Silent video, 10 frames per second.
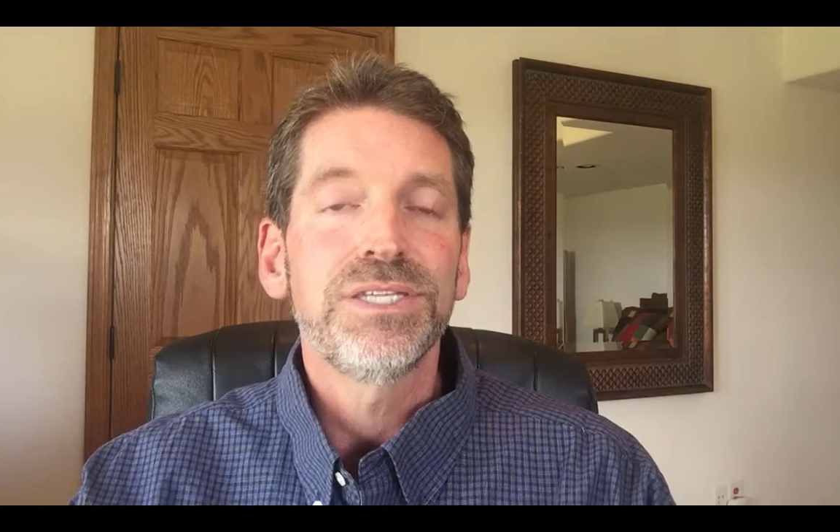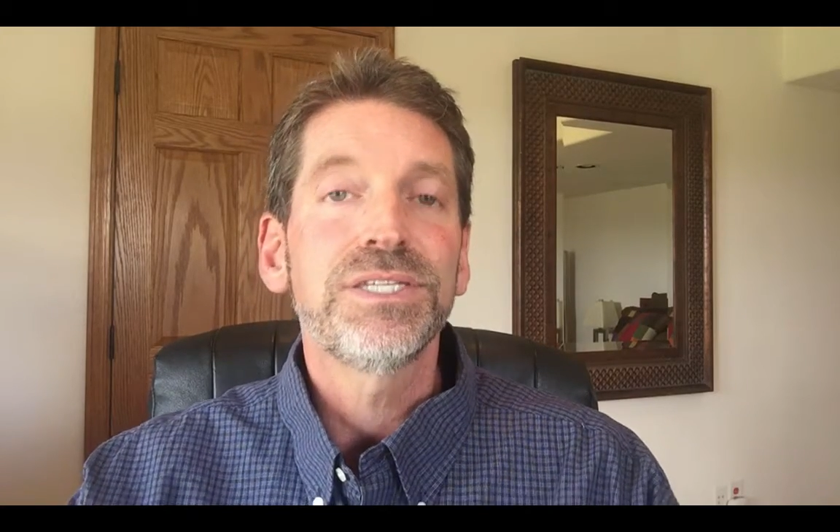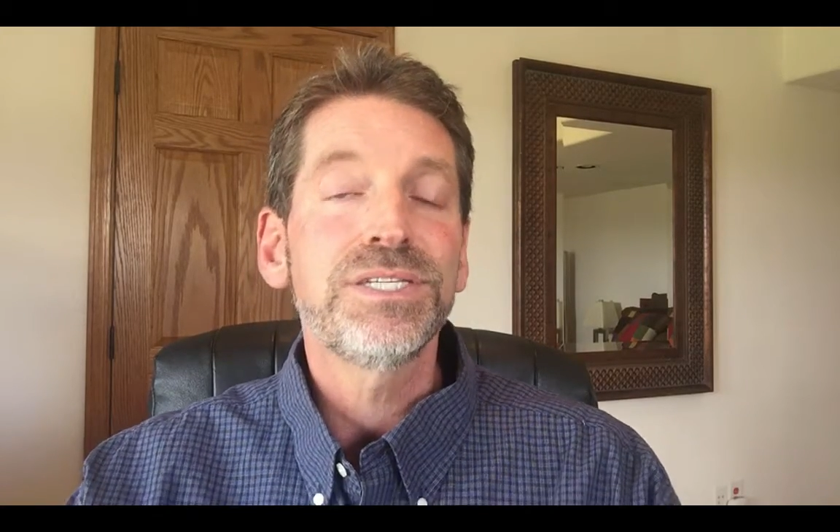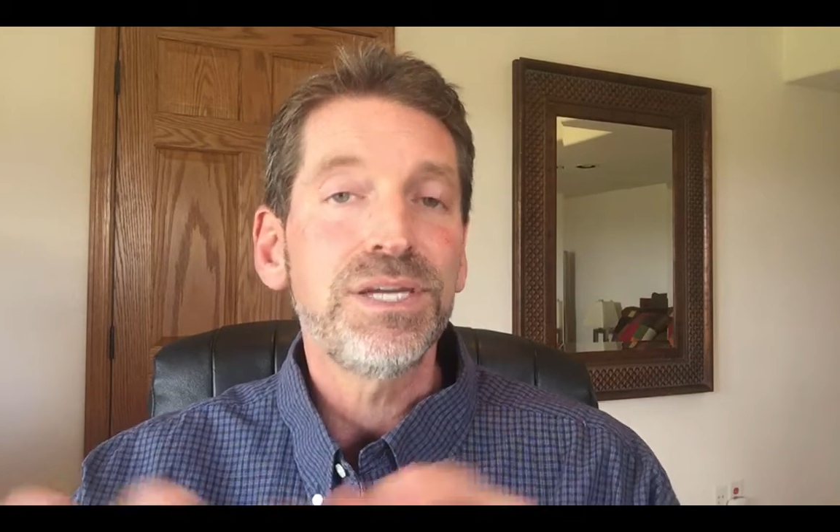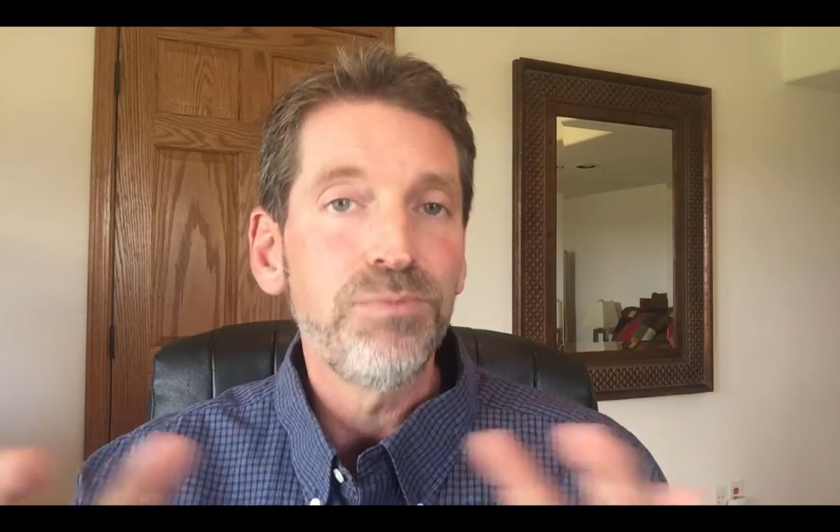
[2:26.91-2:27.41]

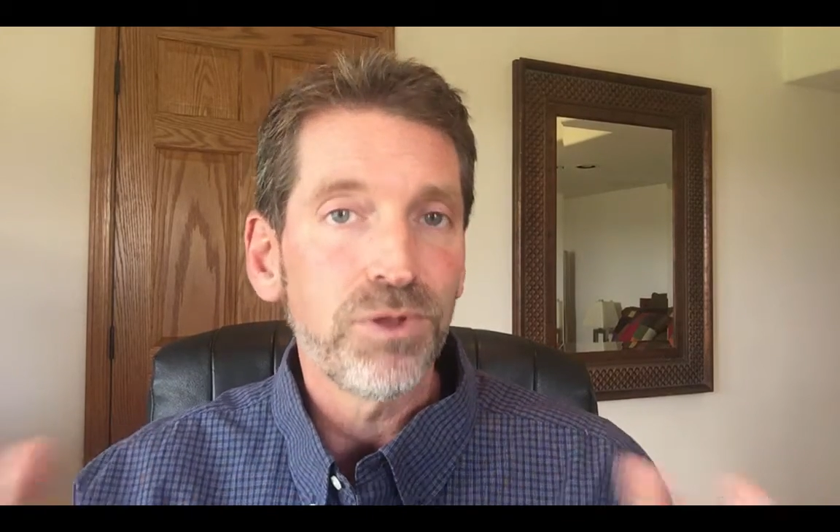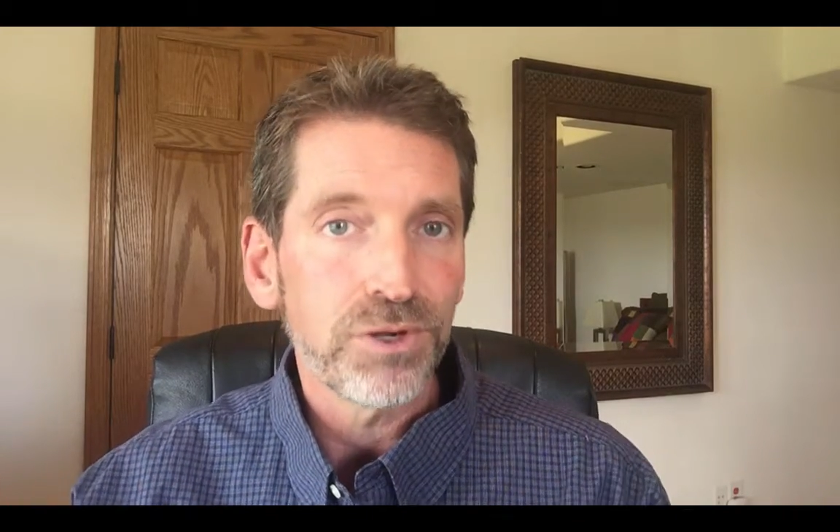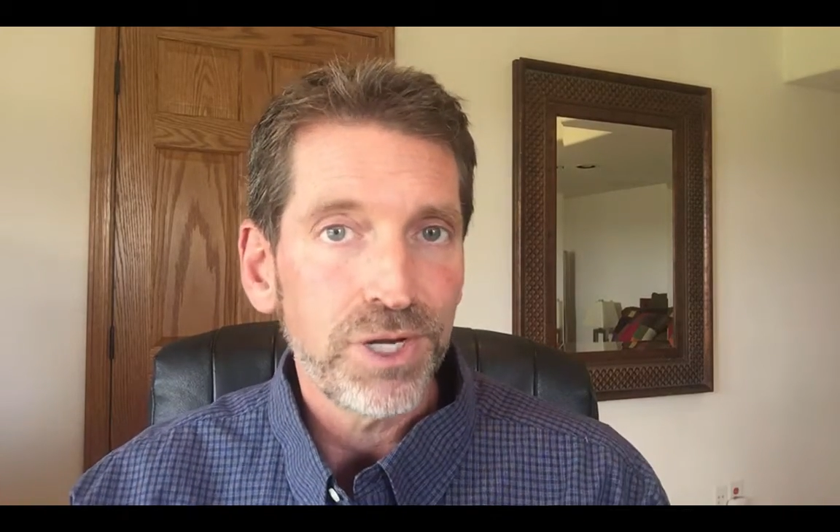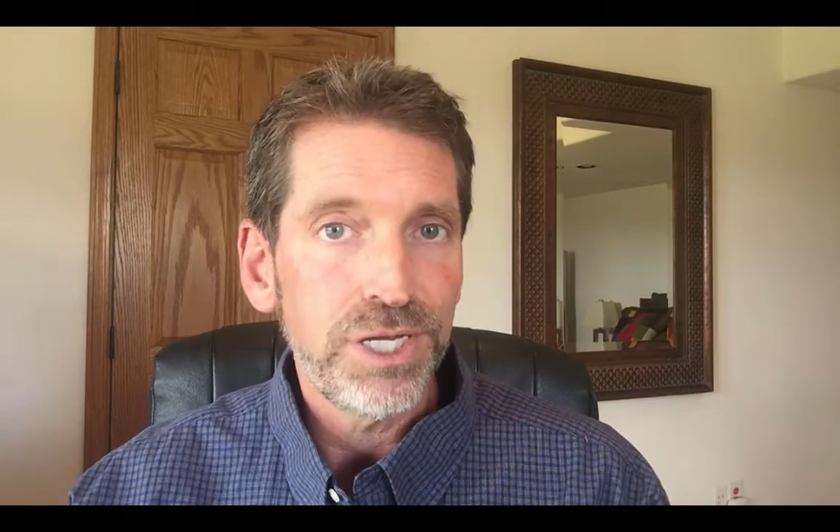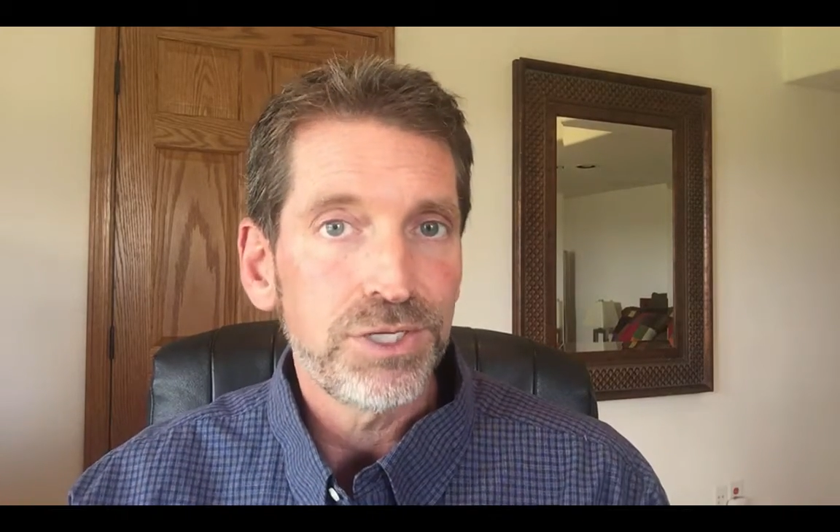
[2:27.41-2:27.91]

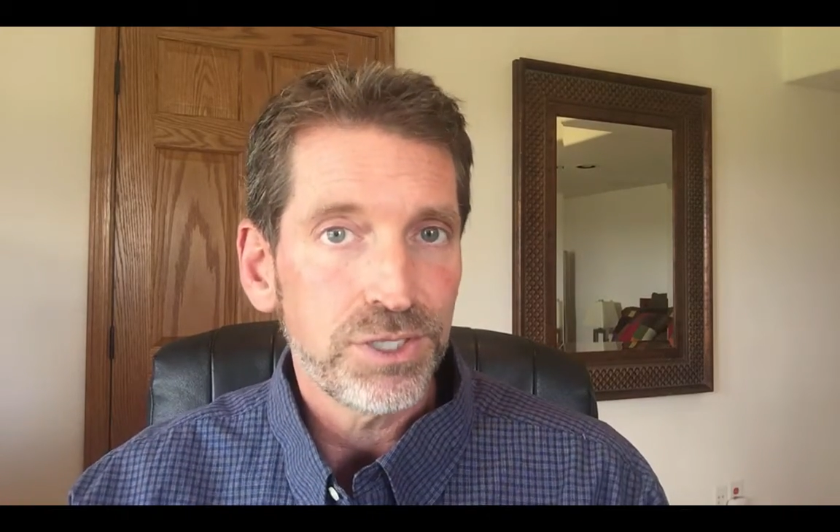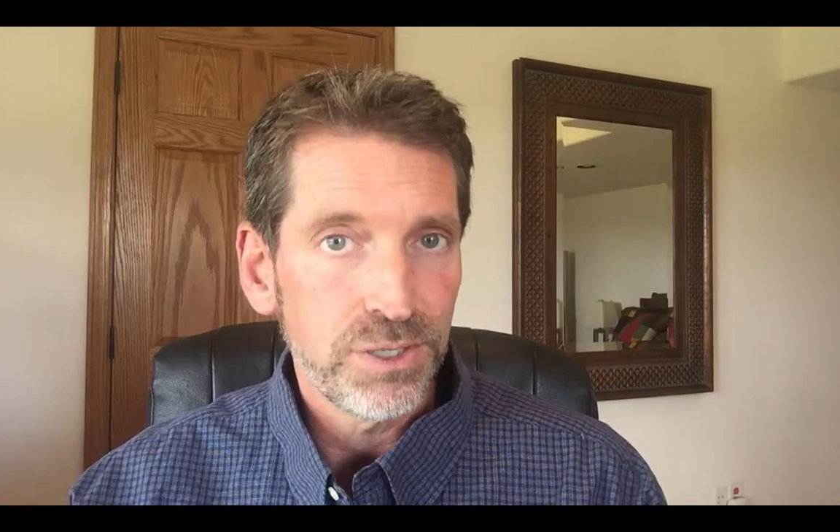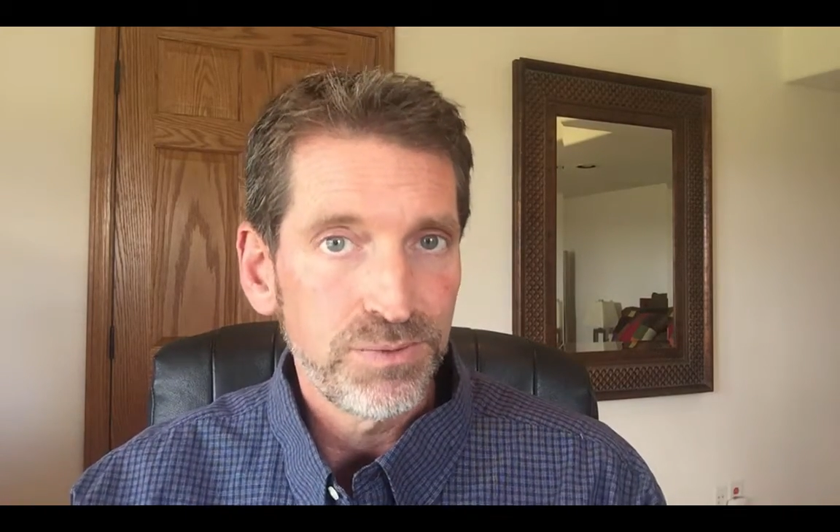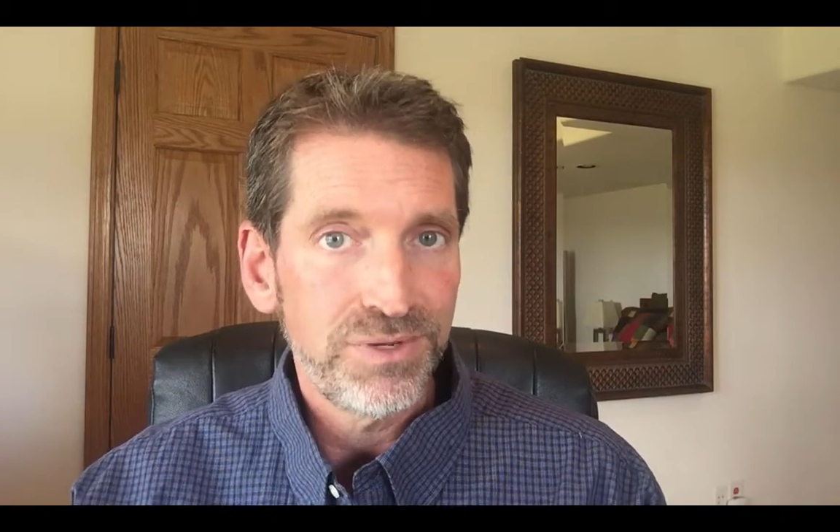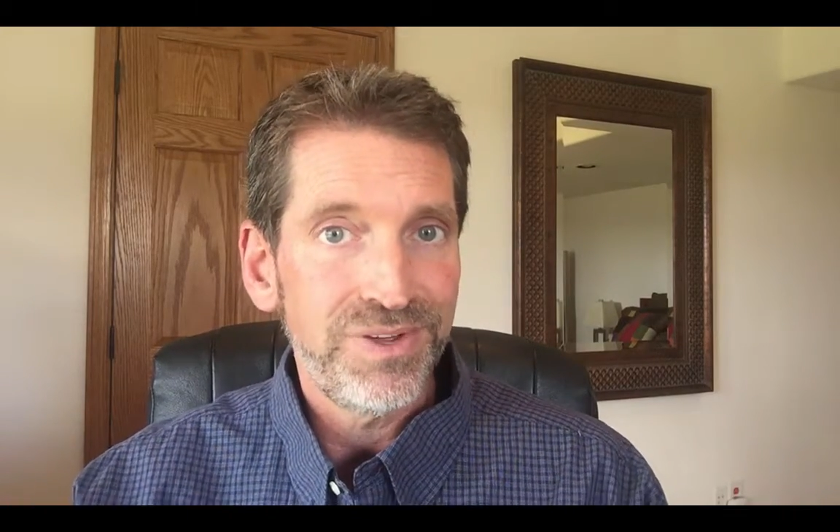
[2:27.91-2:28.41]
similar in
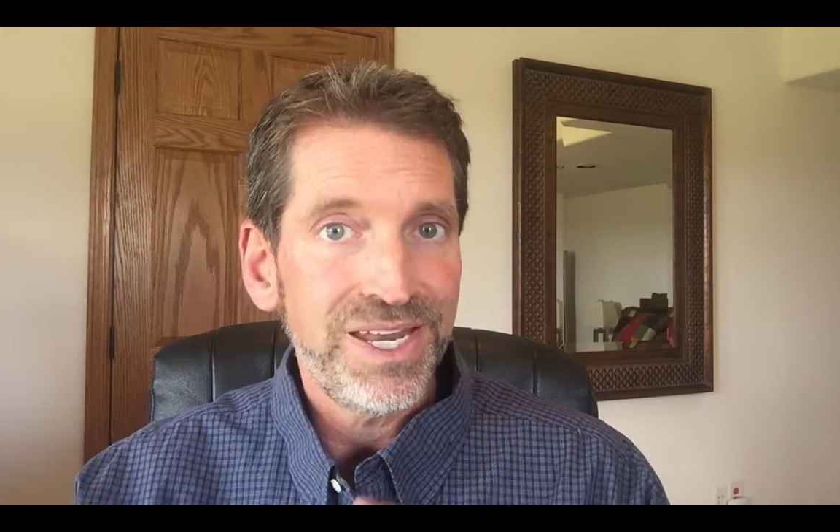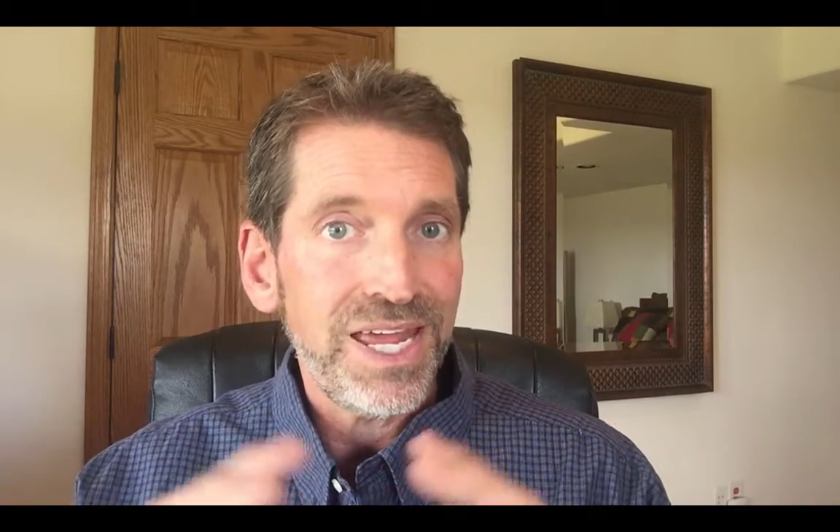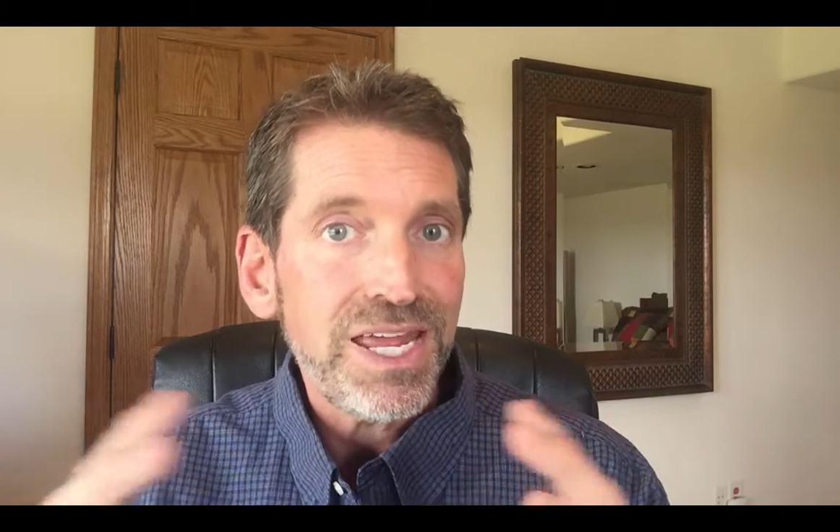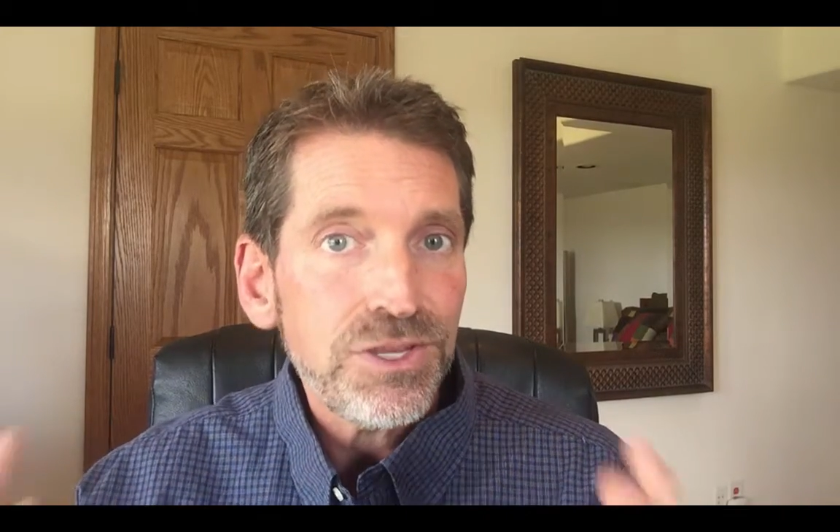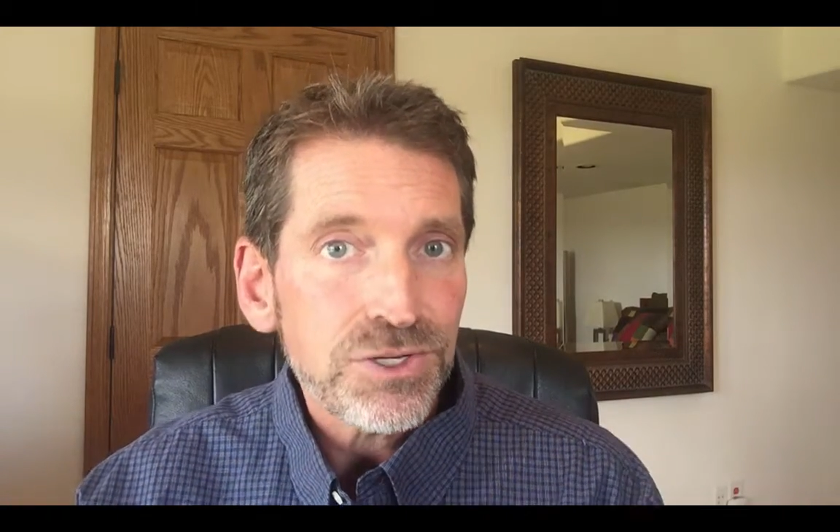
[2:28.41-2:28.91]
terms of an
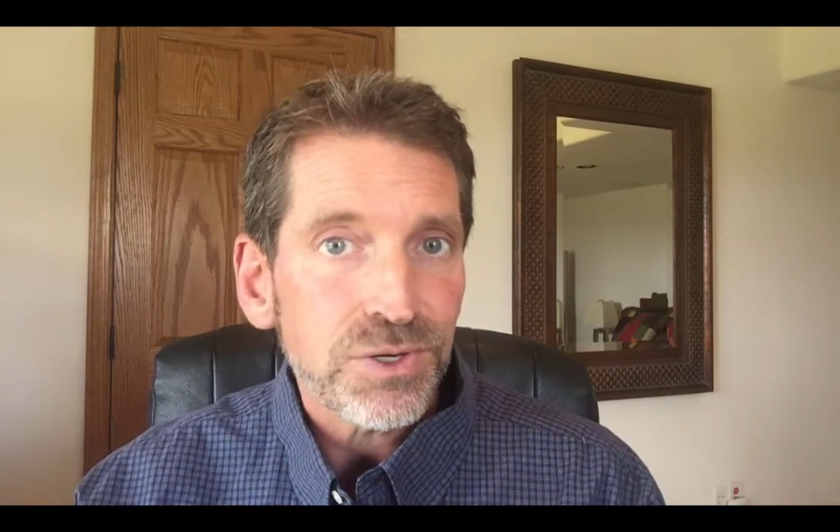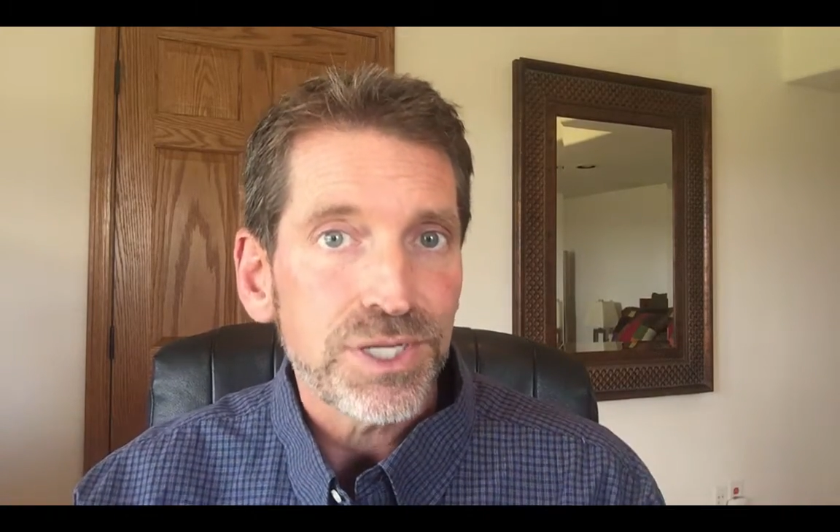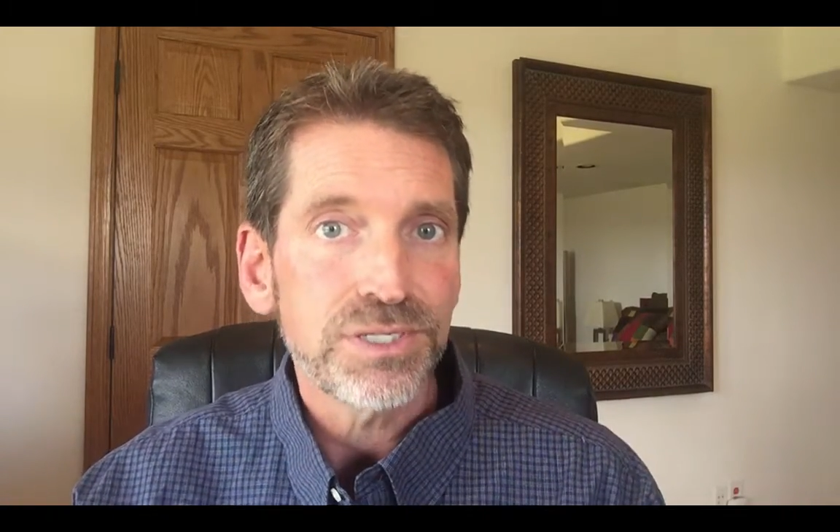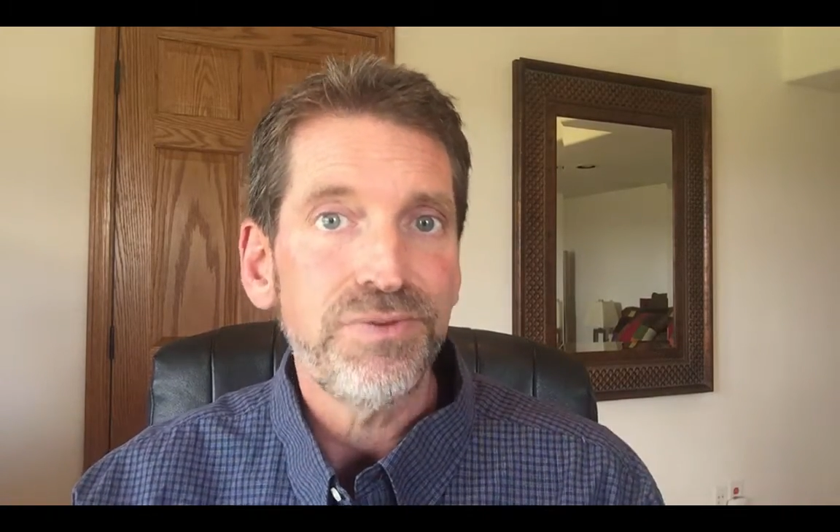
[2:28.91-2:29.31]
interest